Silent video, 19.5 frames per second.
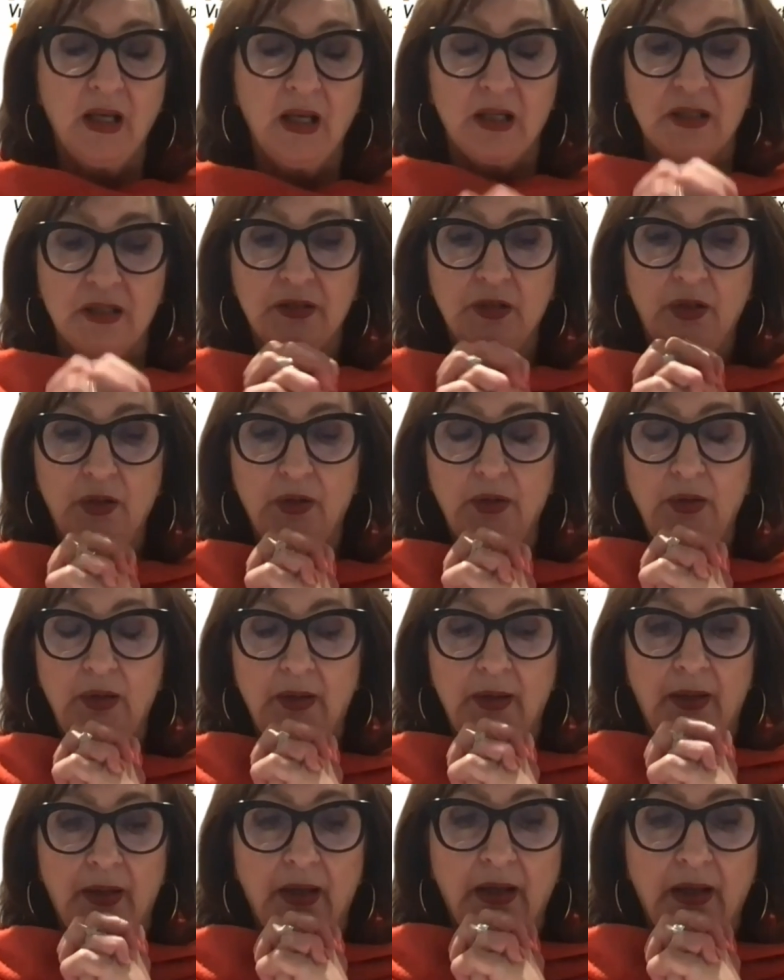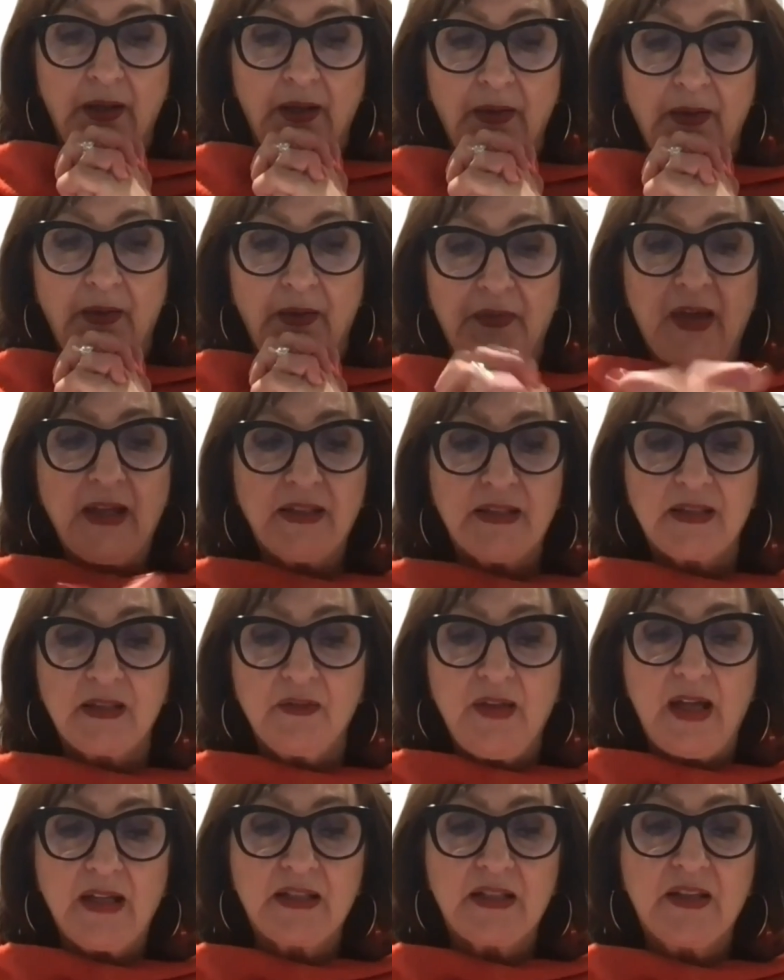So that's
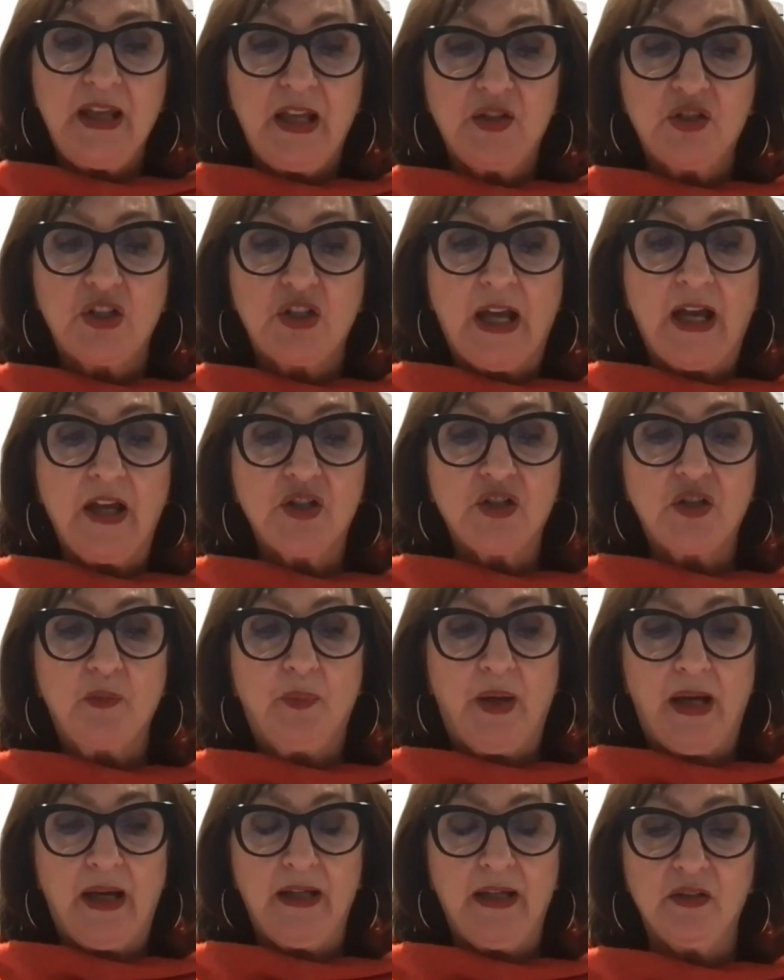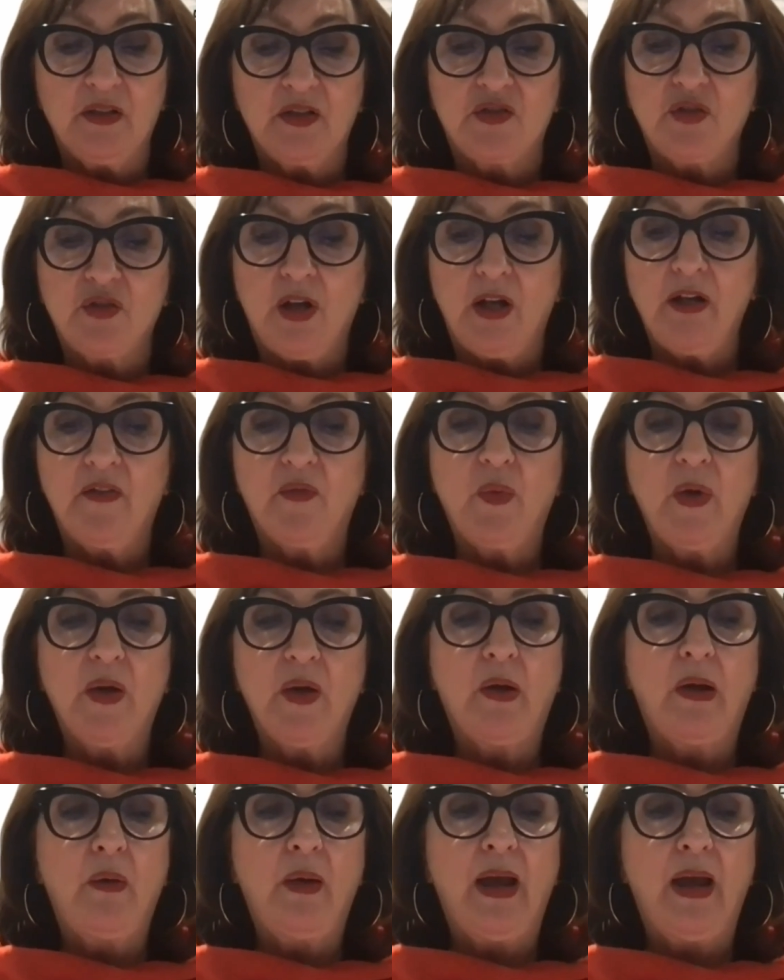the education part in Australia where
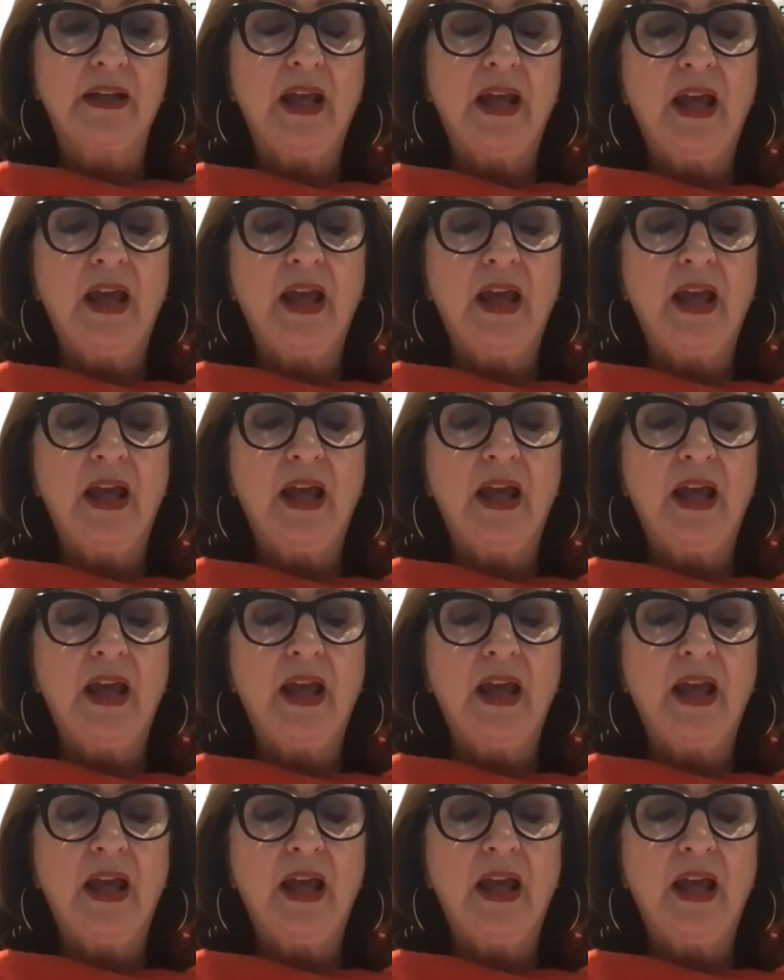we're at.